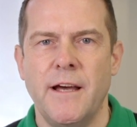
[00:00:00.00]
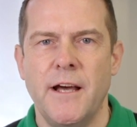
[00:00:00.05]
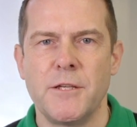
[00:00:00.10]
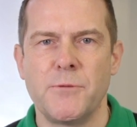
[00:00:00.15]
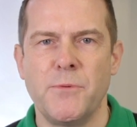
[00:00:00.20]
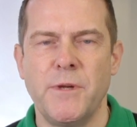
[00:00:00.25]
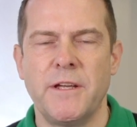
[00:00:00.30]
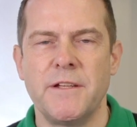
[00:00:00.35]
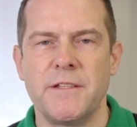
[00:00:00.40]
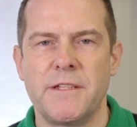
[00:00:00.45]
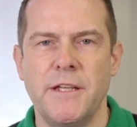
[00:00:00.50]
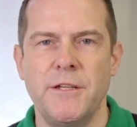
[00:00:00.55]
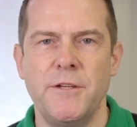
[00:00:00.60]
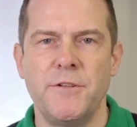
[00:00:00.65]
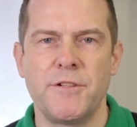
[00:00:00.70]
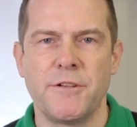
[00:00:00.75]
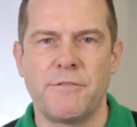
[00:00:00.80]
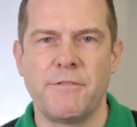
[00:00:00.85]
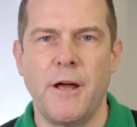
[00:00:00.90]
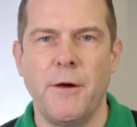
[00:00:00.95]
as we
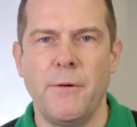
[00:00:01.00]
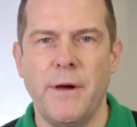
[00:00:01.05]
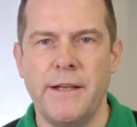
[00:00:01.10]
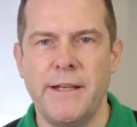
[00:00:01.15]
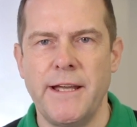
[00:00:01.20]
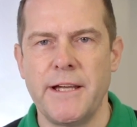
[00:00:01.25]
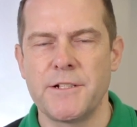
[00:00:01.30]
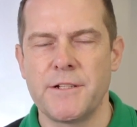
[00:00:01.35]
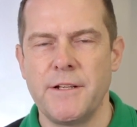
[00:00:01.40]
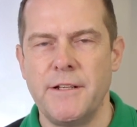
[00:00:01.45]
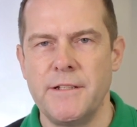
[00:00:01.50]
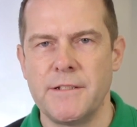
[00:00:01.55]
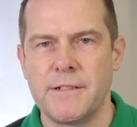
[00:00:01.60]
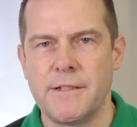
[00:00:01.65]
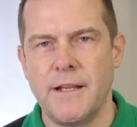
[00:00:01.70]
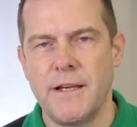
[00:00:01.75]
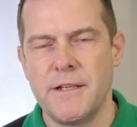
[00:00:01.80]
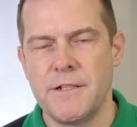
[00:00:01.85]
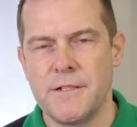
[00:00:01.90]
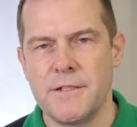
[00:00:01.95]
continue to grow our national
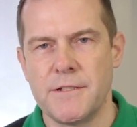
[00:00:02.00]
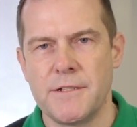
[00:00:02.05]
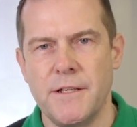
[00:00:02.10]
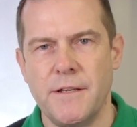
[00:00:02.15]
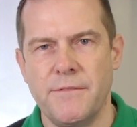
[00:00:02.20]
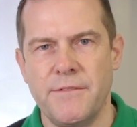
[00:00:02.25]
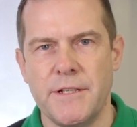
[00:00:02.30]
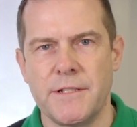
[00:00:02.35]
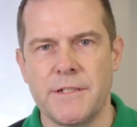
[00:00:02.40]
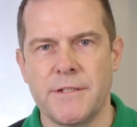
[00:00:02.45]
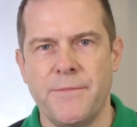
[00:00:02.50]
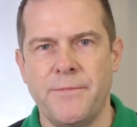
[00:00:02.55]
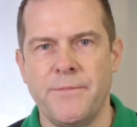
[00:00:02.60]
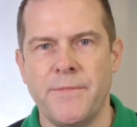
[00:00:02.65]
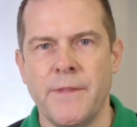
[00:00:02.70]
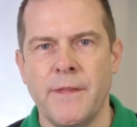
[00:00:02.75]
installation service.